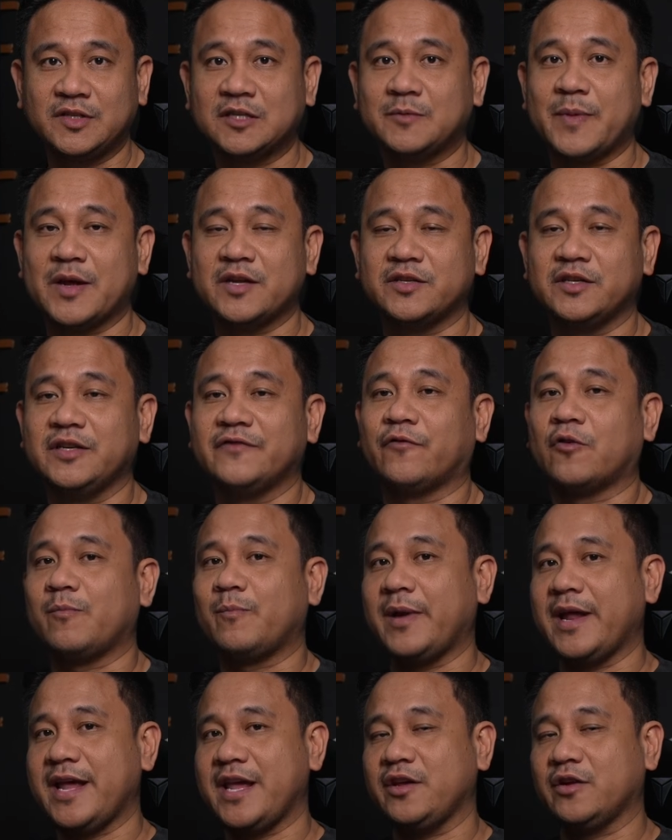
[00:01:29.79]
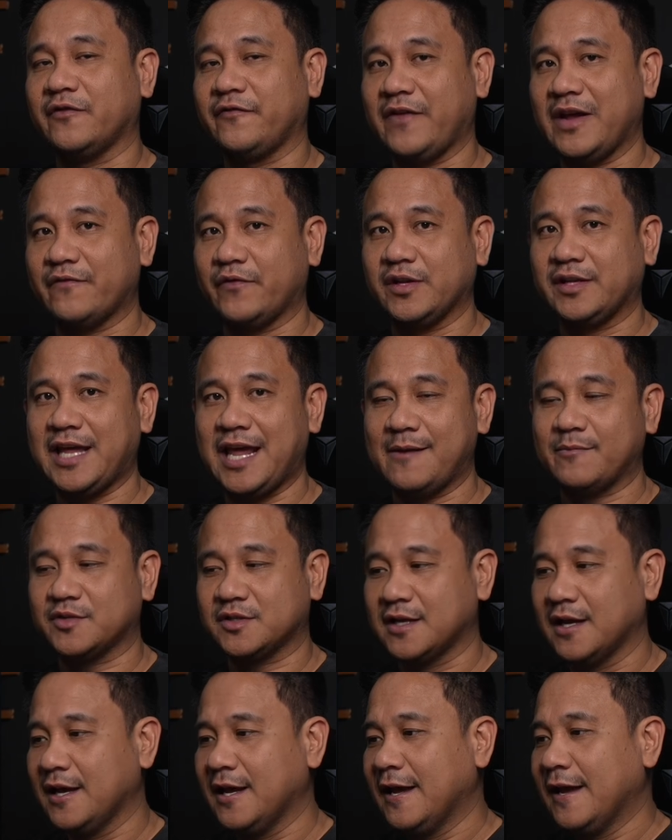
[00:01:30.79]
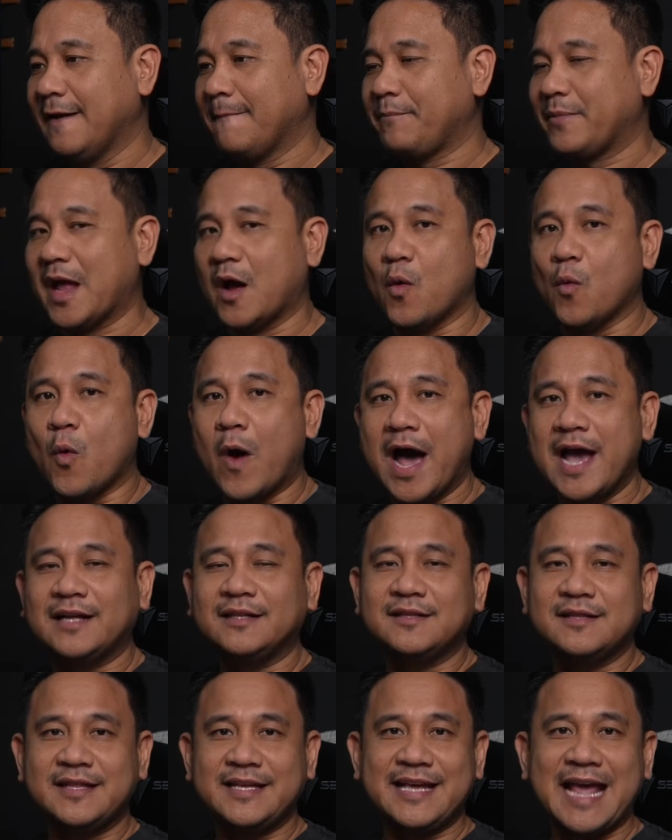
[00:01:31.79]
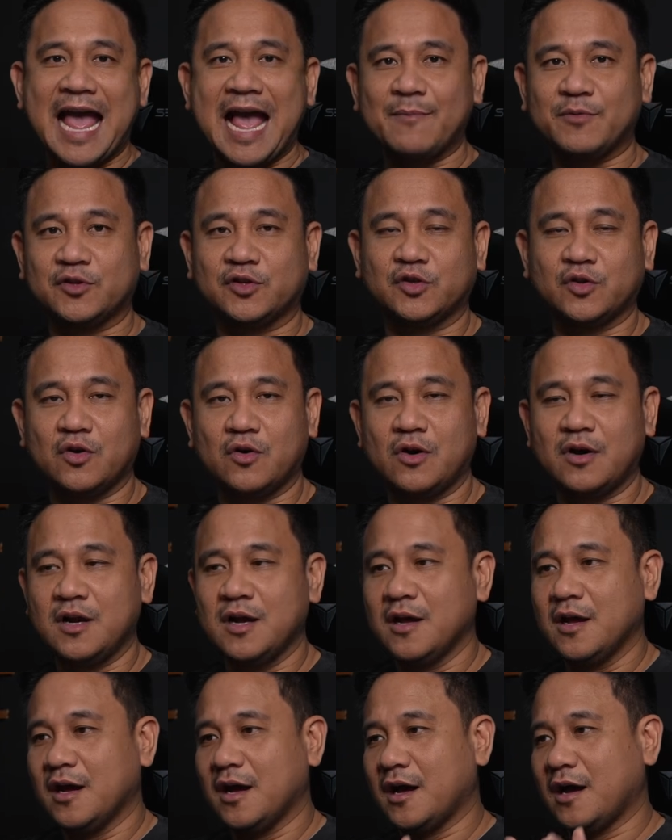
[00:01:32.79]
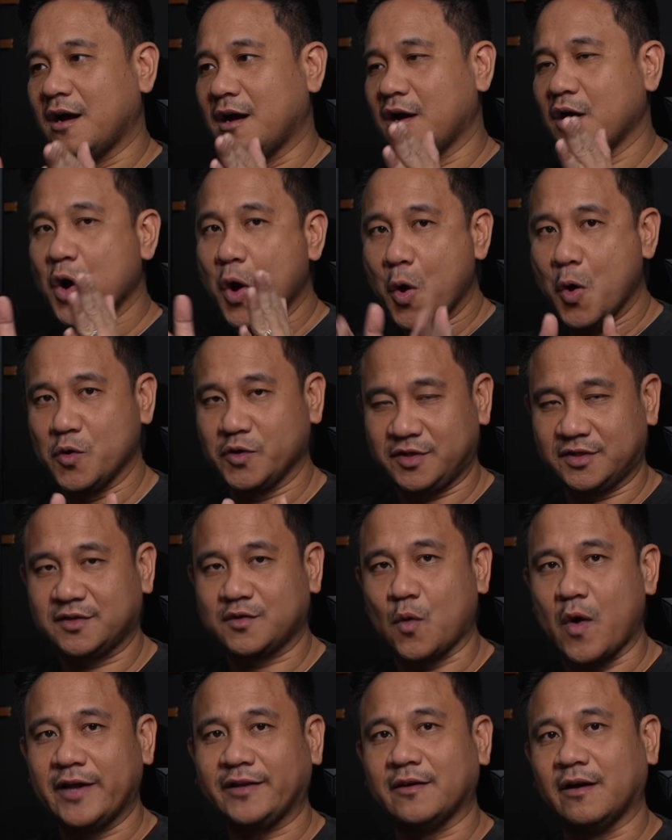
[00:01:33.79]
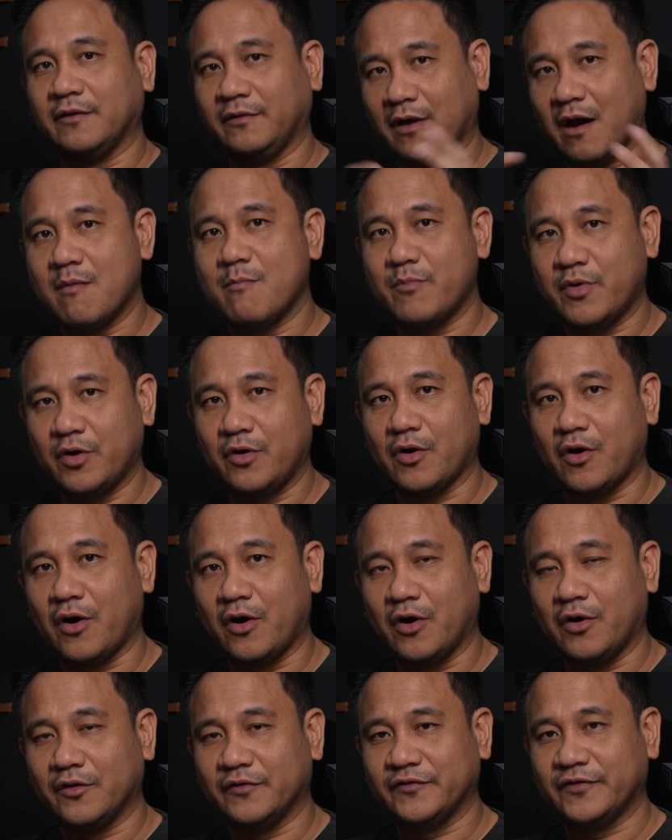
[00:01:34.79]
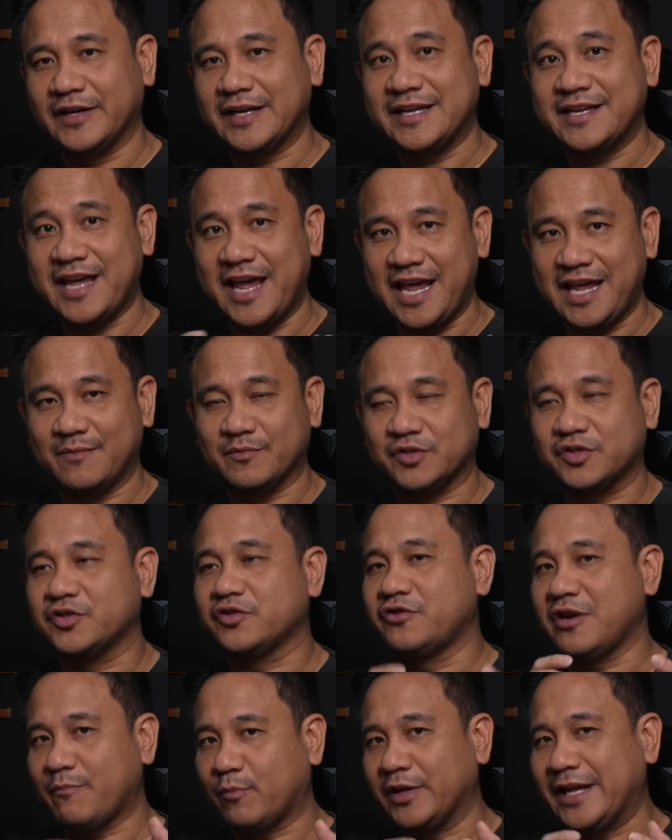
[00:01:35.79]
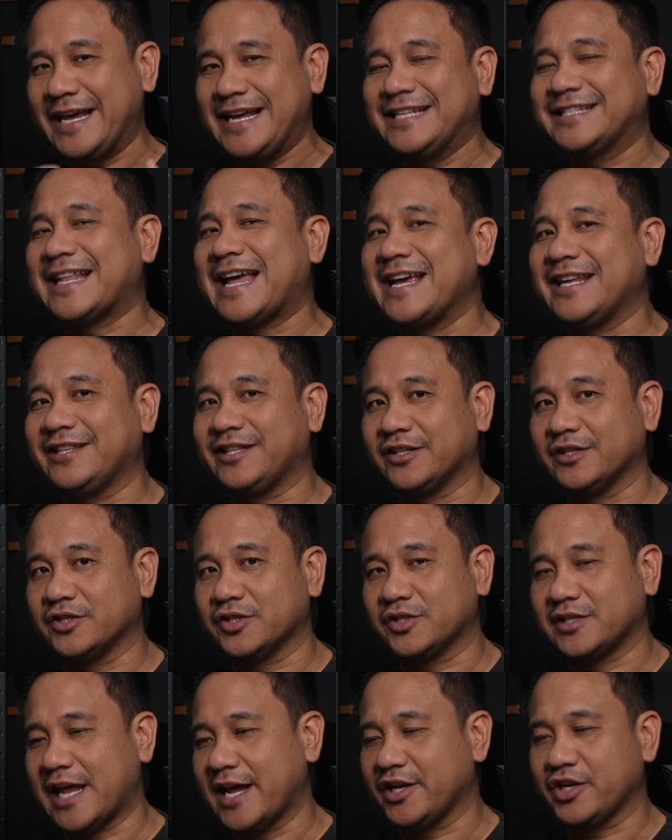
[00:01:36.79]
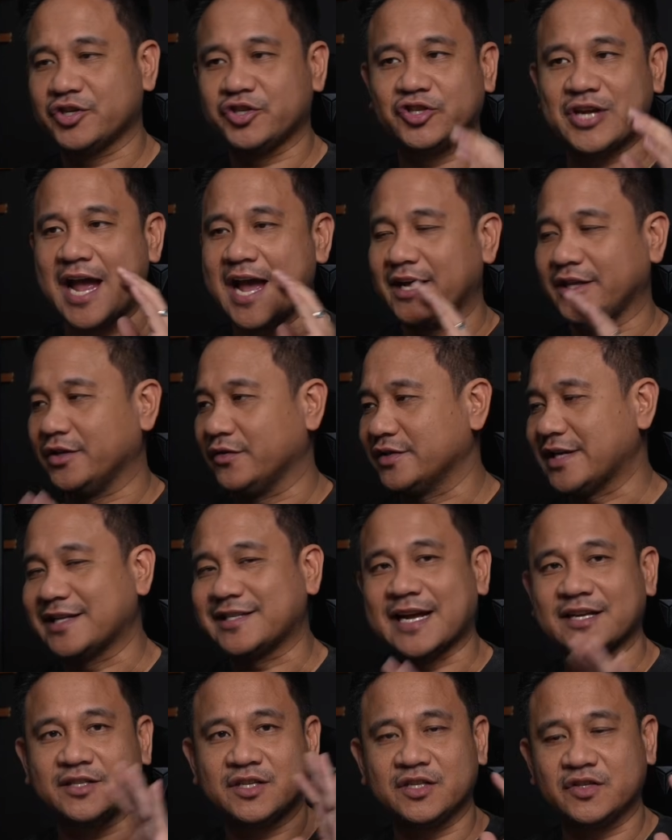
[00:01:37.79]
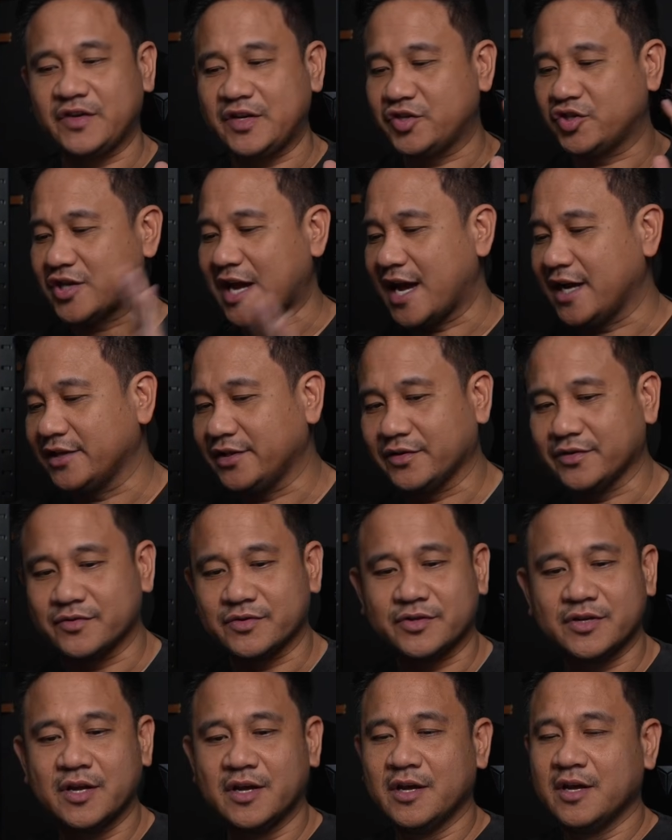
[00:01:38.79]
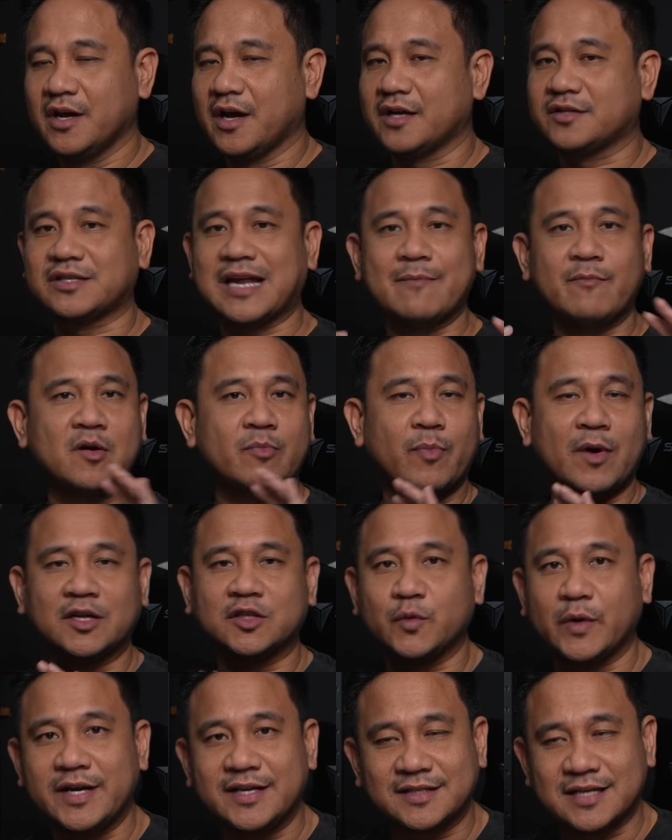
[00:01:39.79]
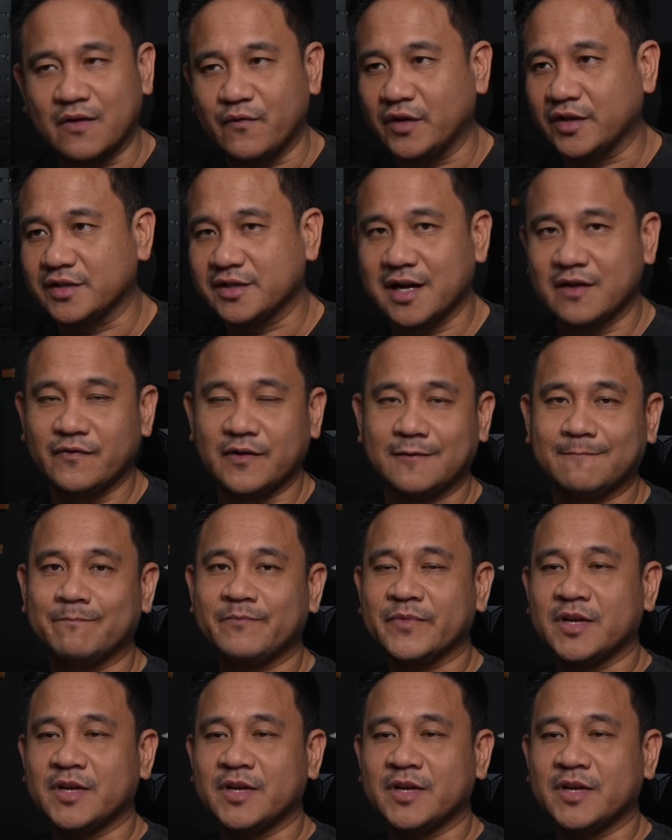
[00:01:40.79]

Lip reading: especially for playing your favorite games. Now, while the App Store hosts quite a number of games, AAA titles like Shadows, Assassin's Creed Shadows, Cyberpunk 2077,